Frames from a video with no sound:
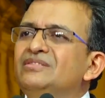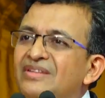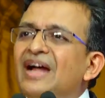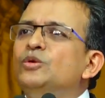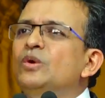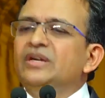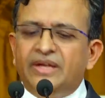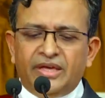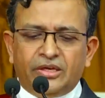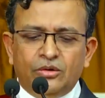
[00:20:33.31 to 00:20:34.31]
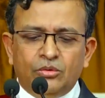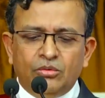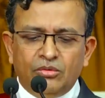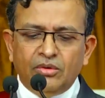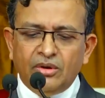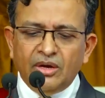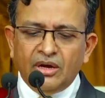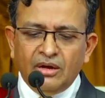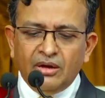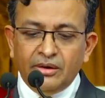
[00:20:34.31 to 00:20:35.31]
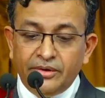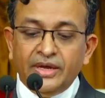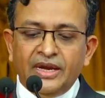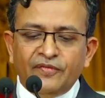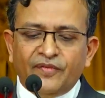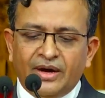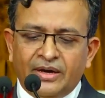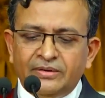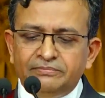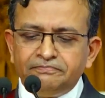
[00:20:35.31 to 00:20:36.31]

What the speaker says: That will take you really far.